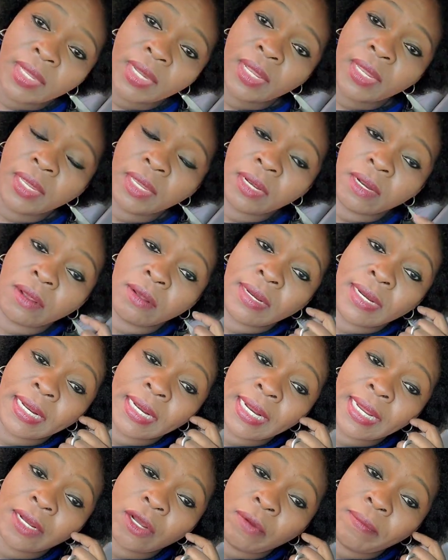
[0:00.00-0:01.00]
You know,
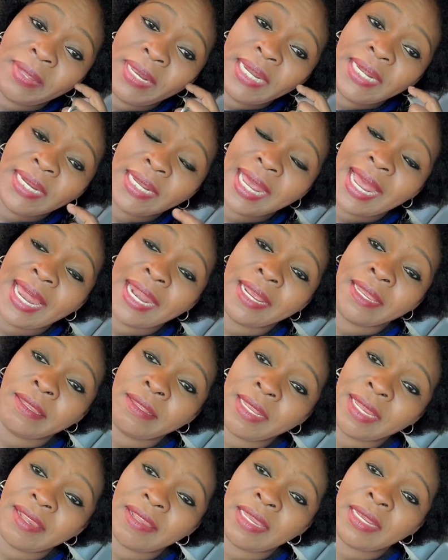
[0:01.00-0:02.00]
the community
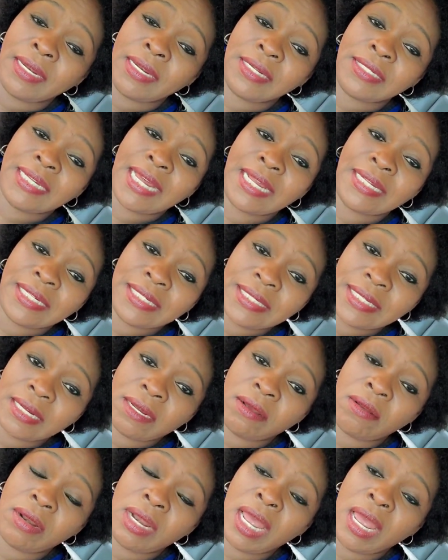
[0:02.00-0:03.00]
college, the English as a
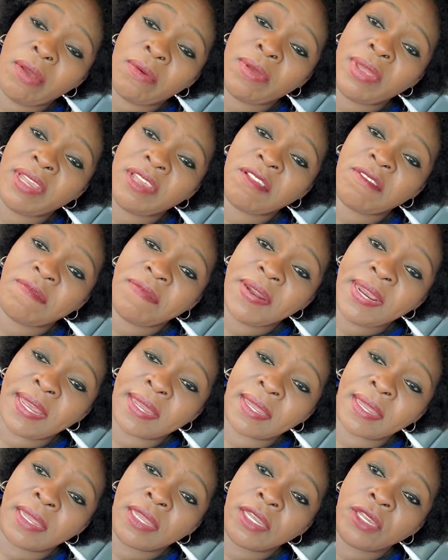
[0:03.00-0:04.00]
second language is free.
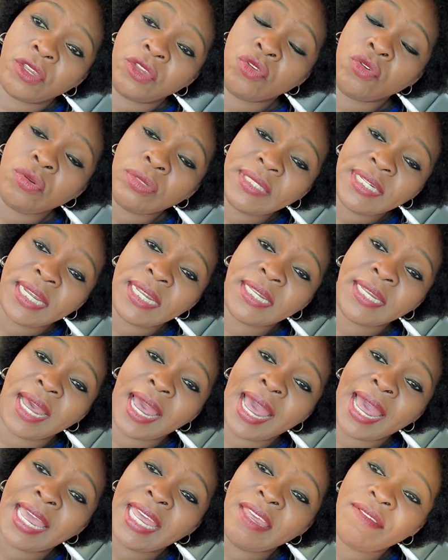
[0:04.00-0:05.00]
You teach
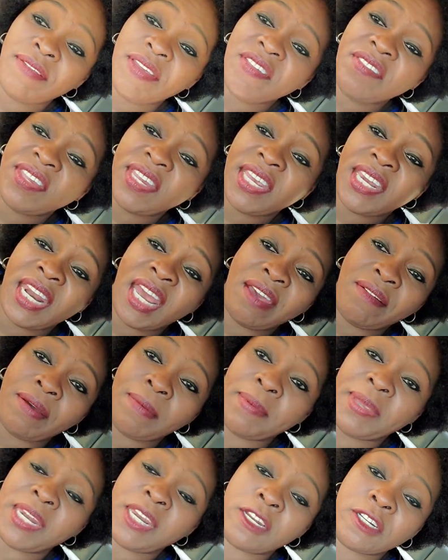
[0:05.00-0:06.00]
her, even she never
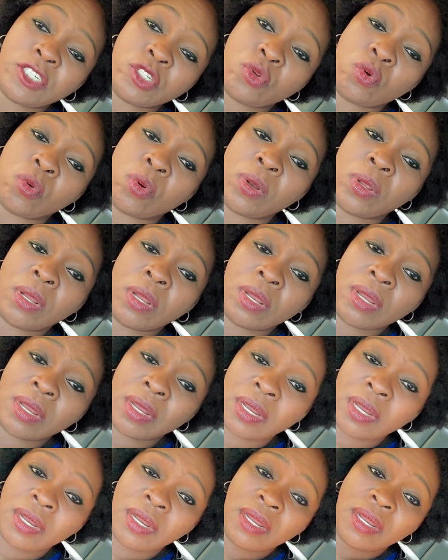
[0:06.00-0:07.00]
been in school.
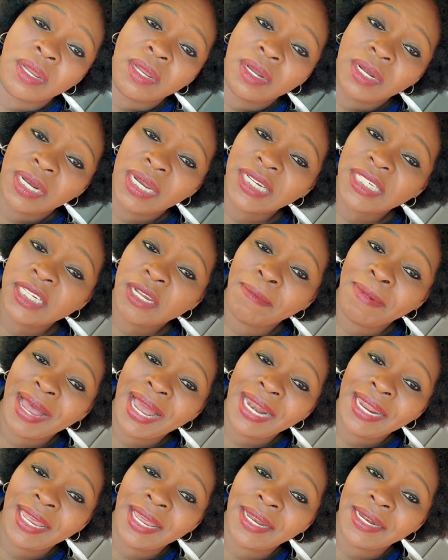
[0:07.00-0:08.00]
These
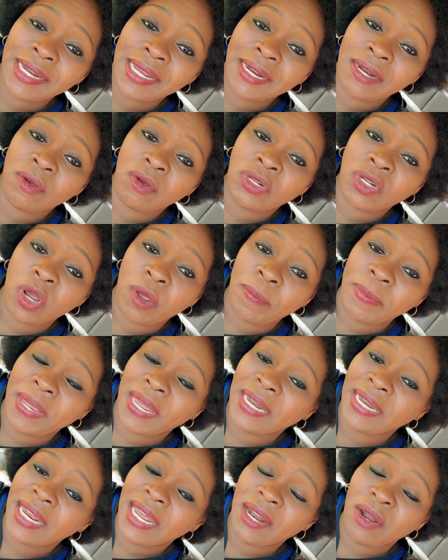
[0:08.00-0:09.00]
Somalian and
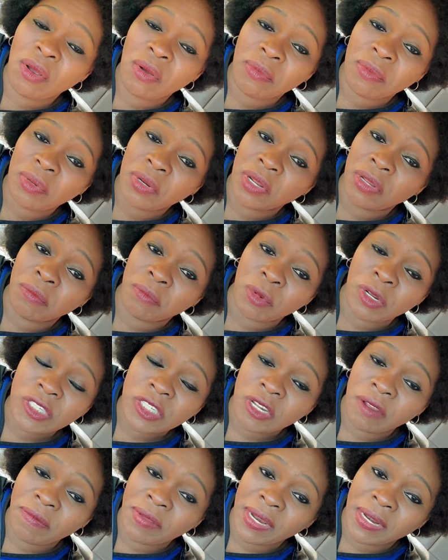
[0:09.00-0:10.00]
Ethiopian, they don't,
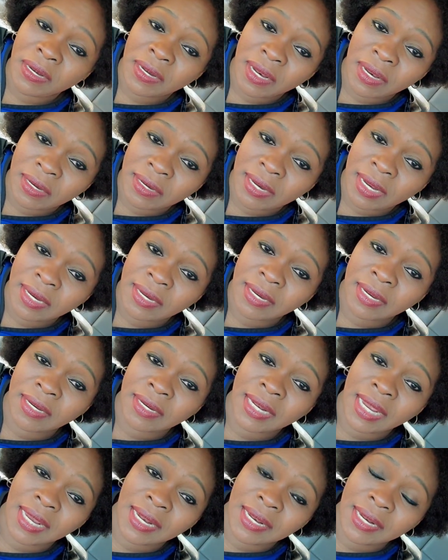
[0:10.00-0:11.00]
most of them, they
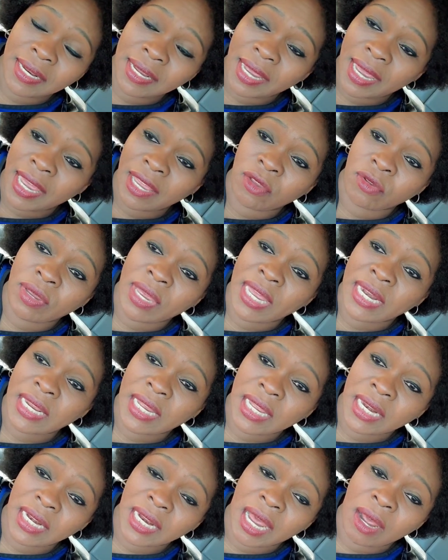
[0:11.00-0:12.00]
didn't educate
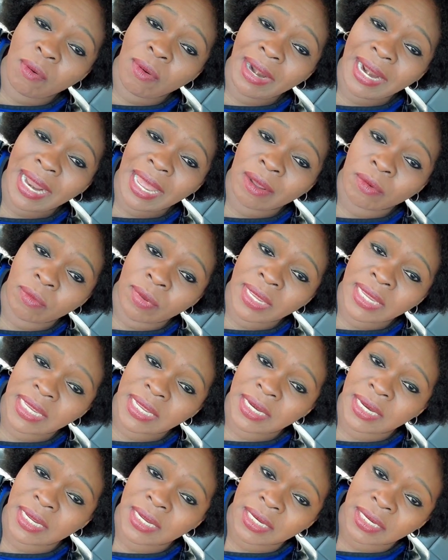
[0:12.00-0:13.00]
in our language,
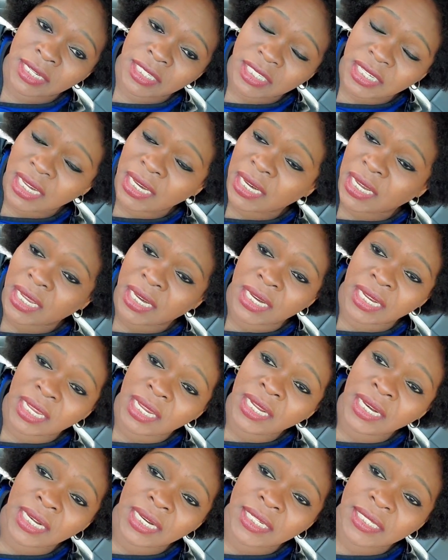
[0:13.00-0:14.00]
in English, in
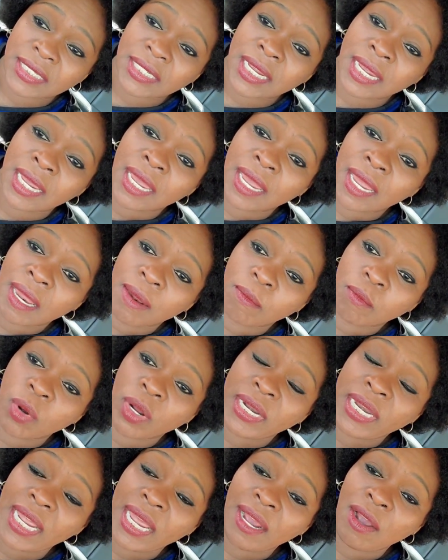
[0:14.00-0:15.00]
English.
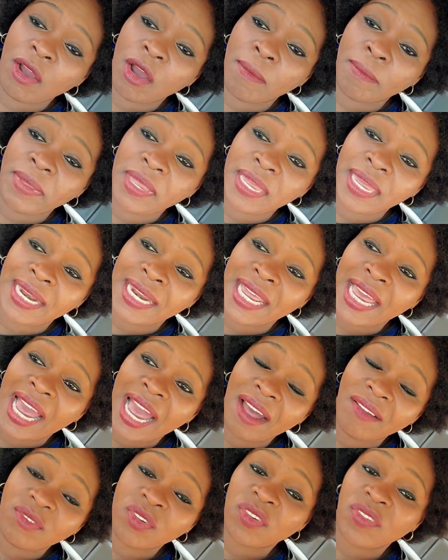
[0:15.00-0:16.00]
But they come here, they
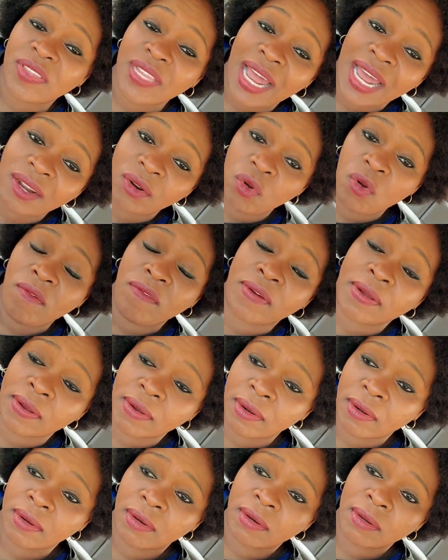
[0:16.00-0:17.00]
have to start over.
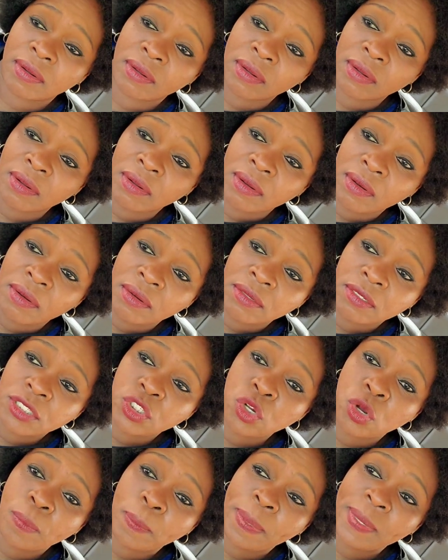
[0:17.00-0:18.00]

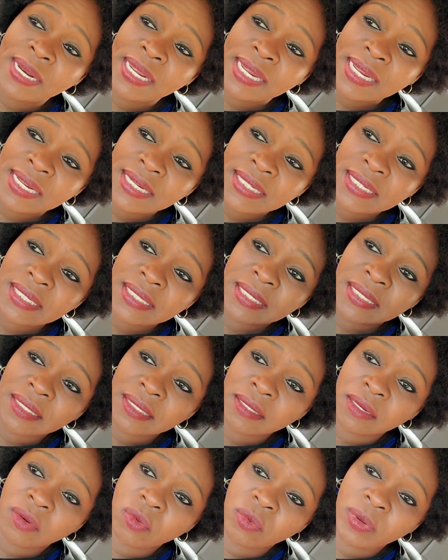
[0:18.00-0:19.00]
So please,
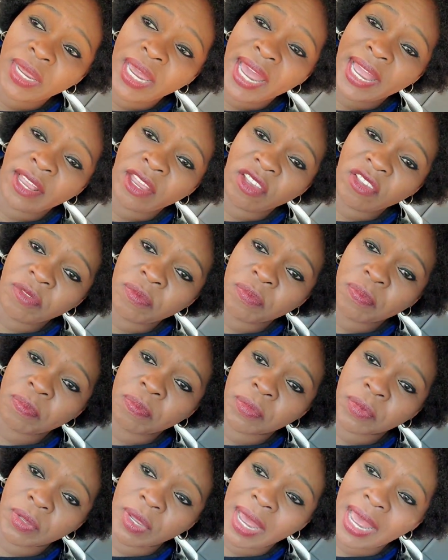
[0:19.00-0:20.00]
we are just
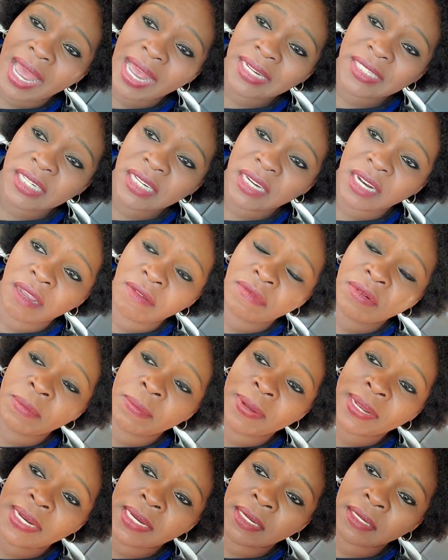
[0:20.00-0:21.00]
asking
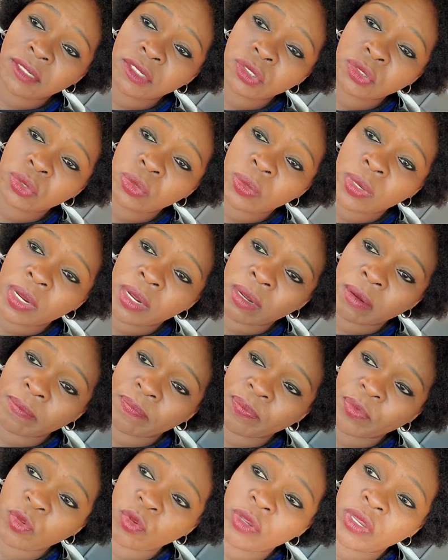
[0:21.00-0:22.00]
everybody
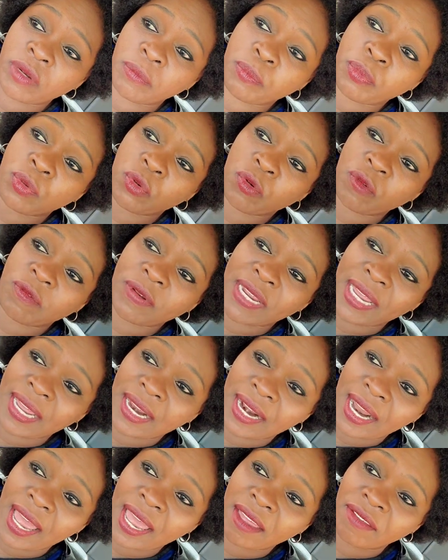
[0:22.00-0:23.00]
to improve their
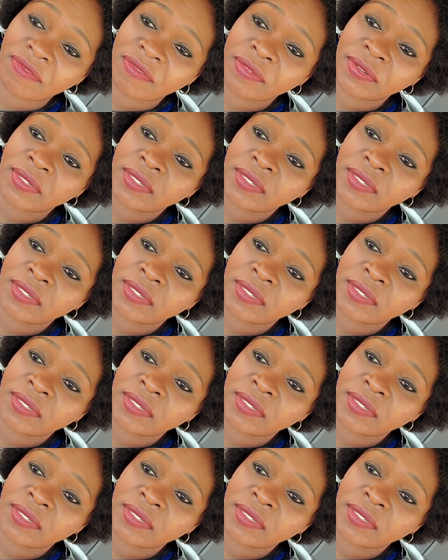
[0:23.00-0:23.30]
life.